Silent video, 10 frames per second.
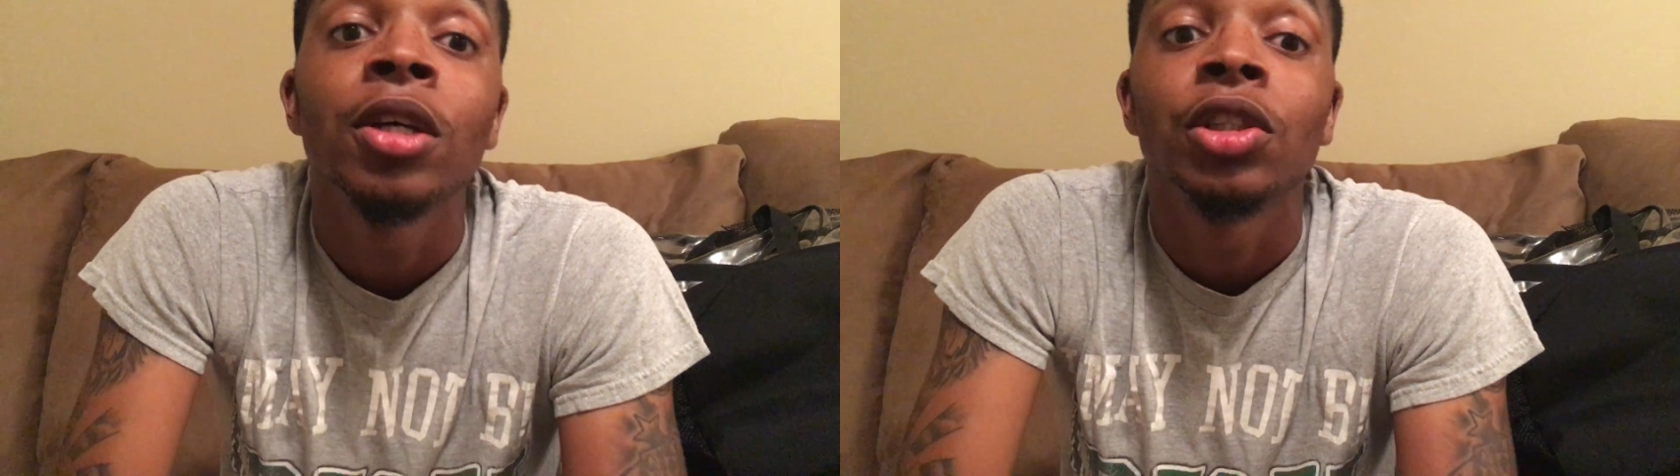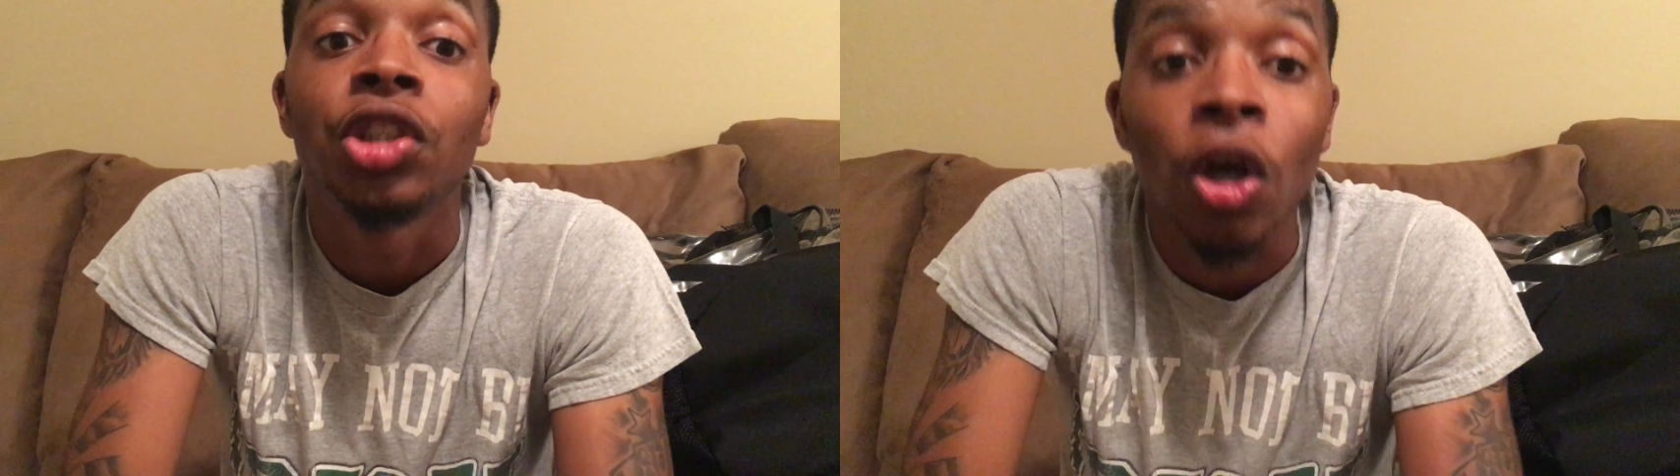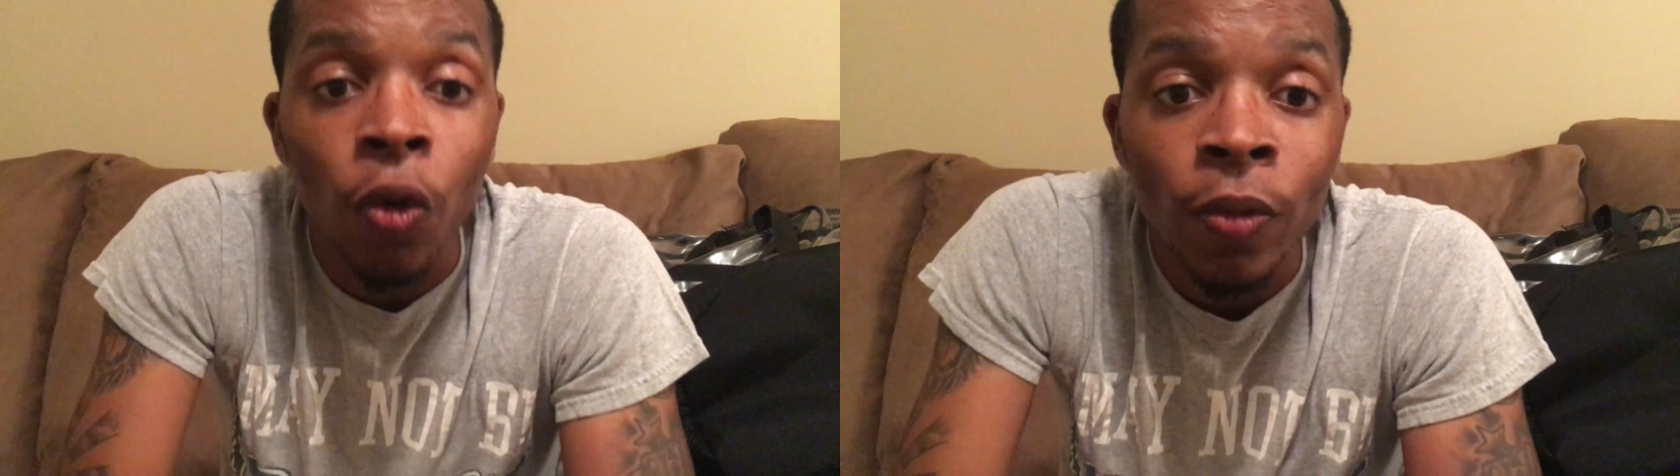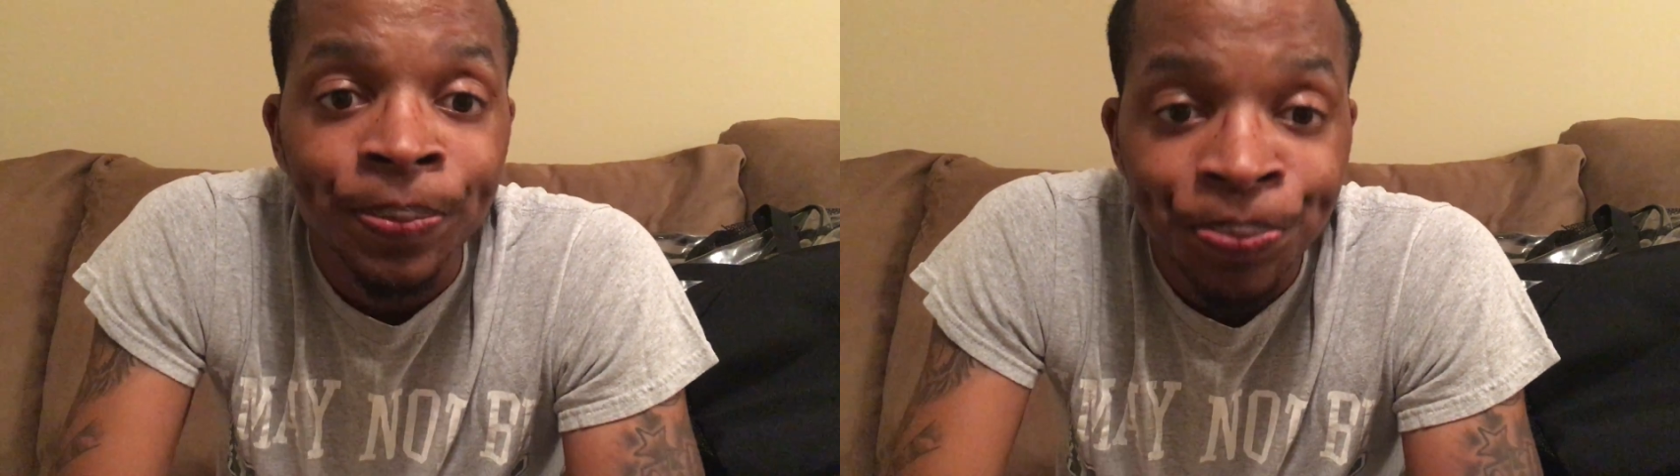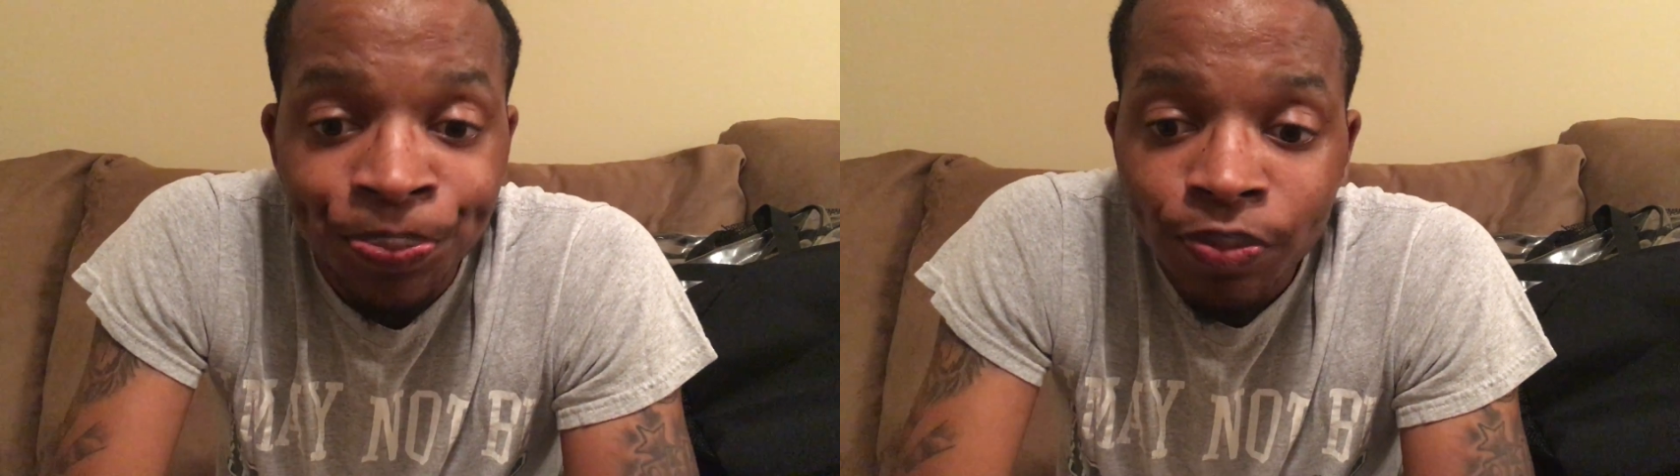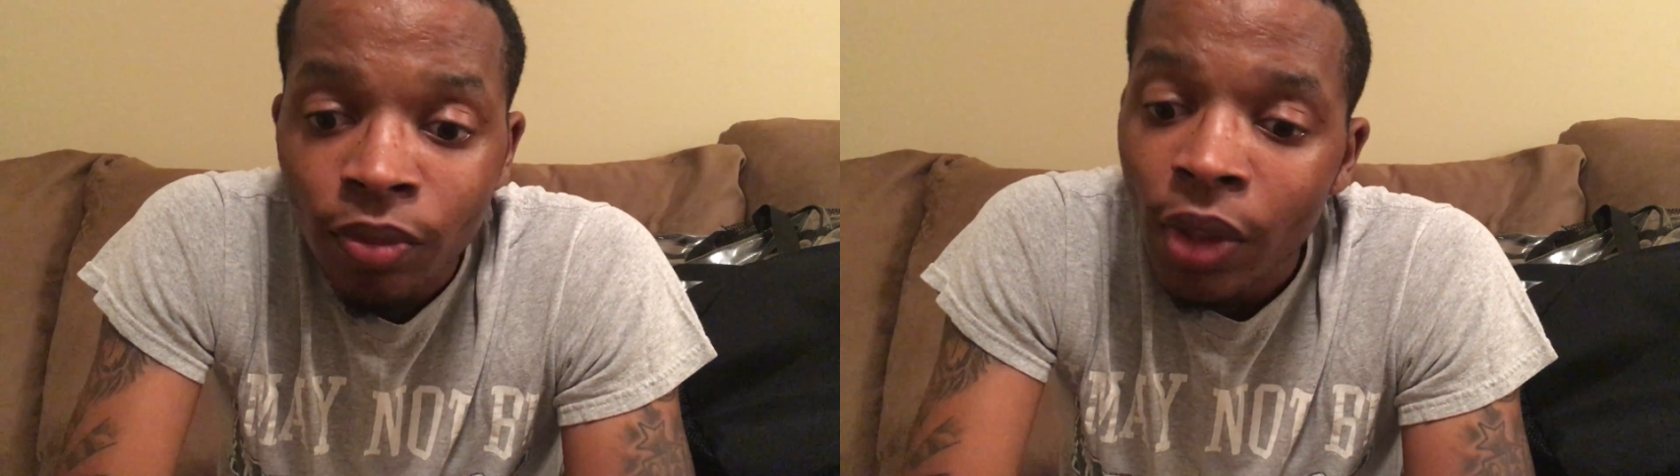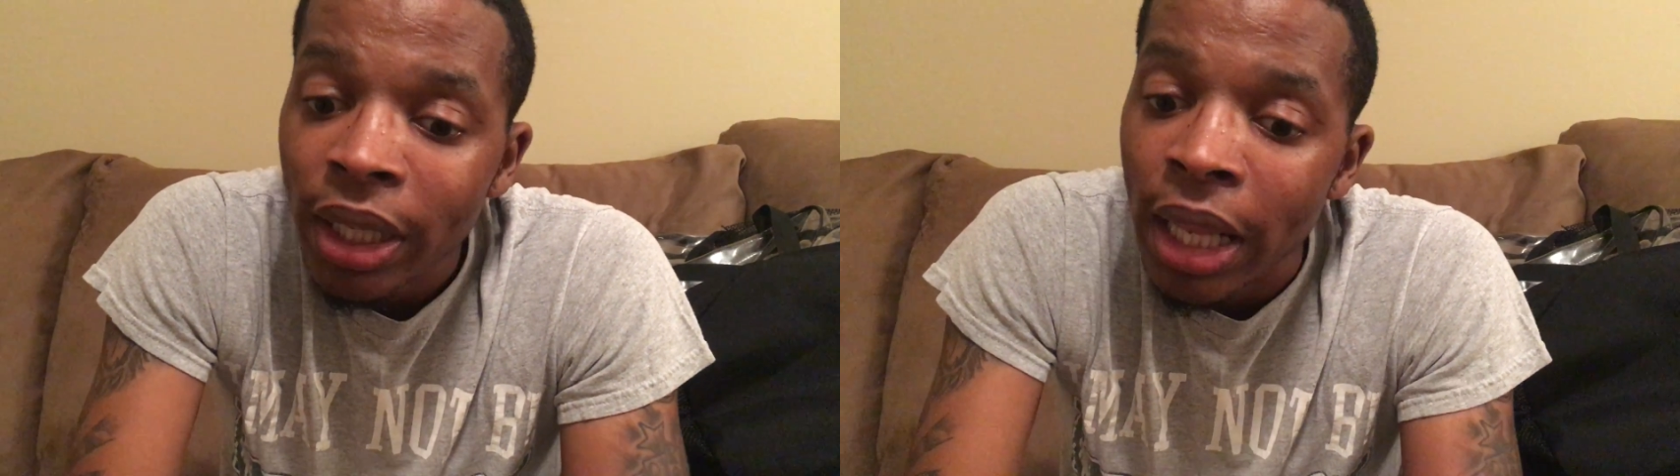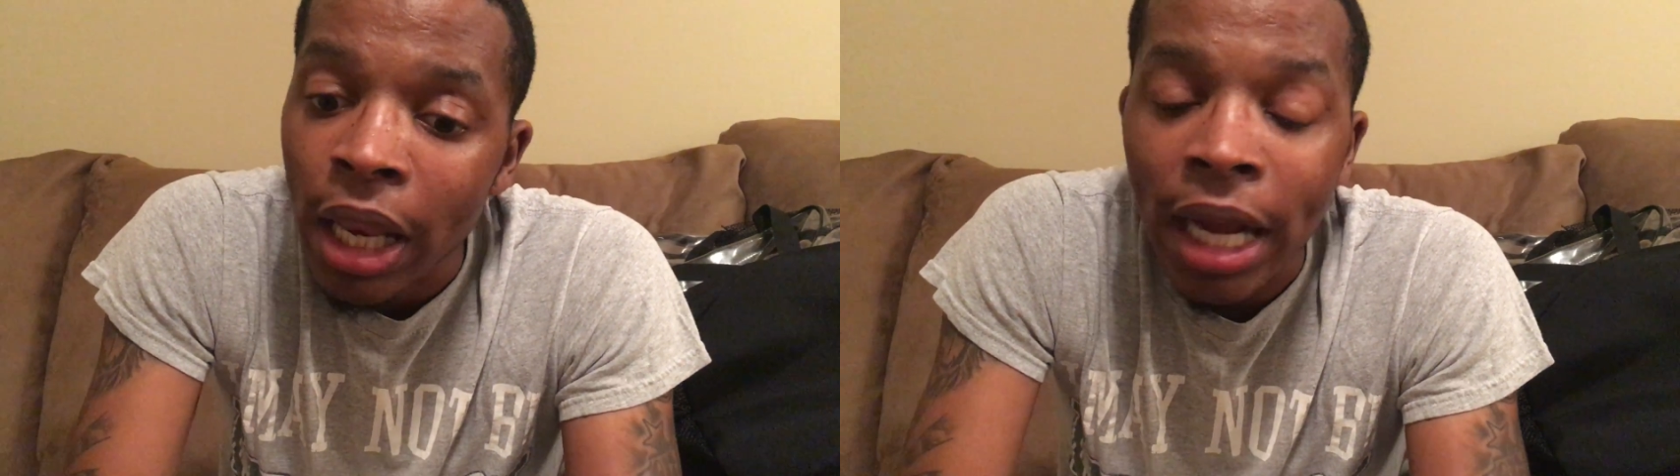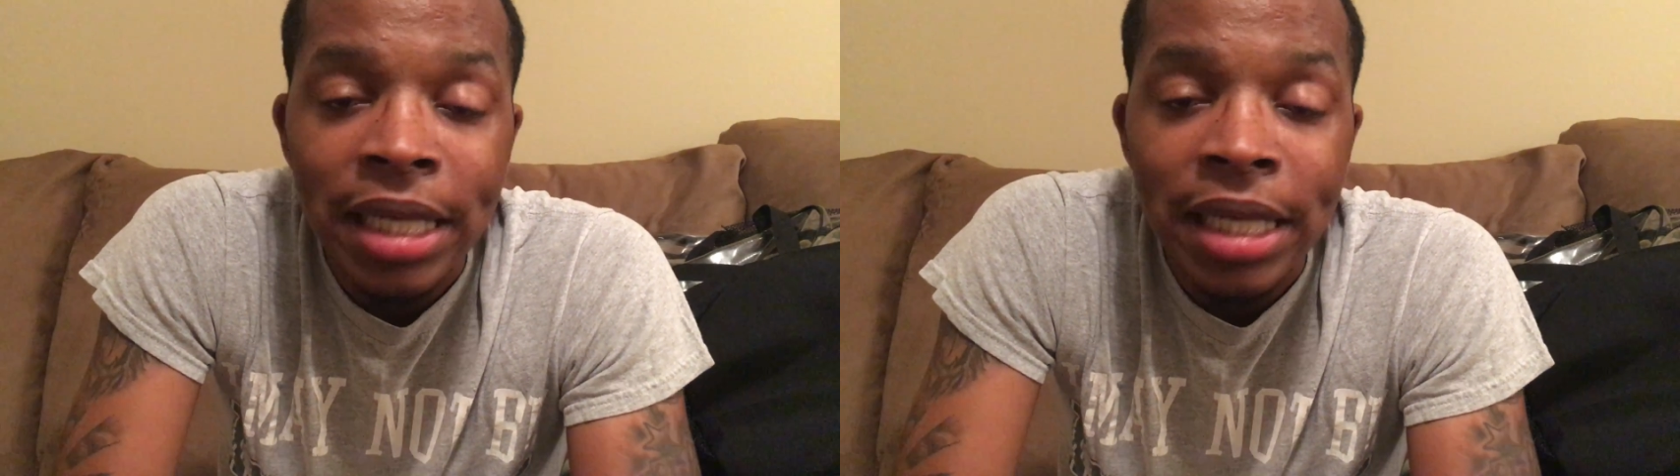So, like